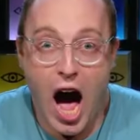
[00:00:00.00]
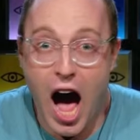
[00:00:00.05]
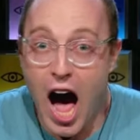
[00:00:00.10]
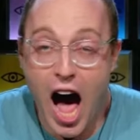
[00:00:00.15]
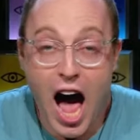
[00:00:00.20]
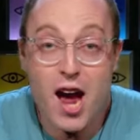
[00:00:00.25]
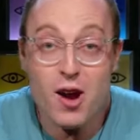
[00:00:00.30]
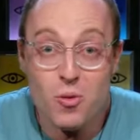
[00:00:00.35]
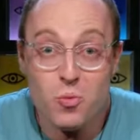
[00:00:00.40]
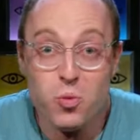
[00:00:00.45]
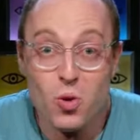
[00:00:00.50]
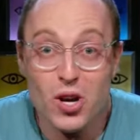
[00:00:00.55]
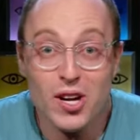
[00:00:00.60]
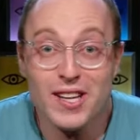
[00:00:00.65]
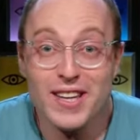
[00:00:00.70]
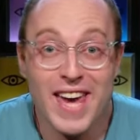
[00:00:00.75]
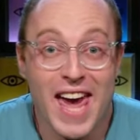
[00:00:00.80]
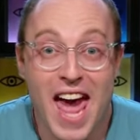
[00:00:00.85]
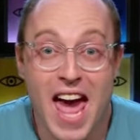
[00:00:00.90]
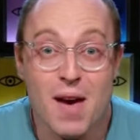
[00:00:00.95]
I
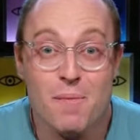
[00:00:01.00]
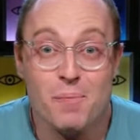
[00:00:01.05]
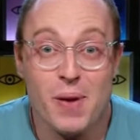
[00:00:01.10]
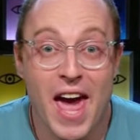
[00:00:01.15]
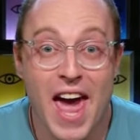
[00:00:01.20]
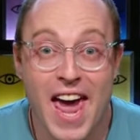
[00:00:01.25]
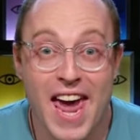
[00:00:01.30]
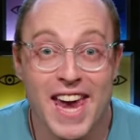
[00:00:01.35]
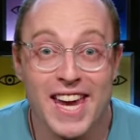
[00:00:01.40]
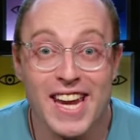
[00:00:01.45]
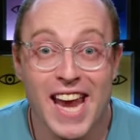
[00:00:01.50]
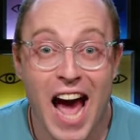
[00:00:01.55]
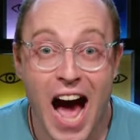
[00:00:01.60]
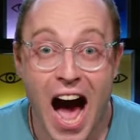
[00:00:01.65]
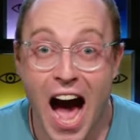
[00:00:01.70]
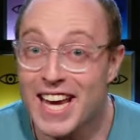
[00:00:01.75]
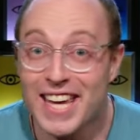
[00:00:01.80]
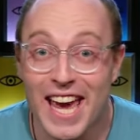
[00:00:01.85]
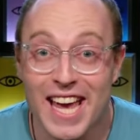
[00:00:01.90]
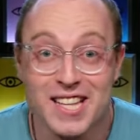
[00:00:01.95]
would campaign
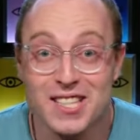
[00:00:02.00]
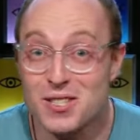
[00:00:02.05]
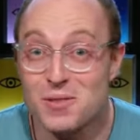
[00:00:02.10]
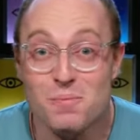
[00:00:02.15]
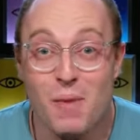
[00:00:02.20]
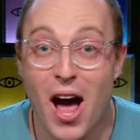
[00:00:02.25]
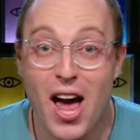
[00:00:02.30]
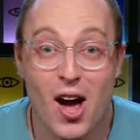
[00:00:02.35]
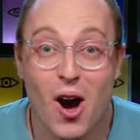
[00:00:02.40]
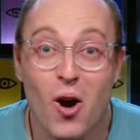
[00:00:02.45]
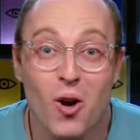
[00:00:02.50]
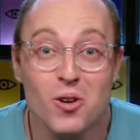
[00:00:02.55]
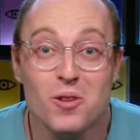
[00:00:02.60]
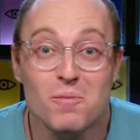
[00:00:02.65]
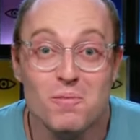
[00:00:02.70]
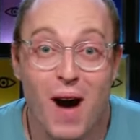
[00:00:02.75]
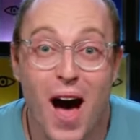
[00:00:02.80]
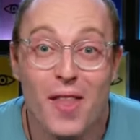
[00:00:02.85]
against my own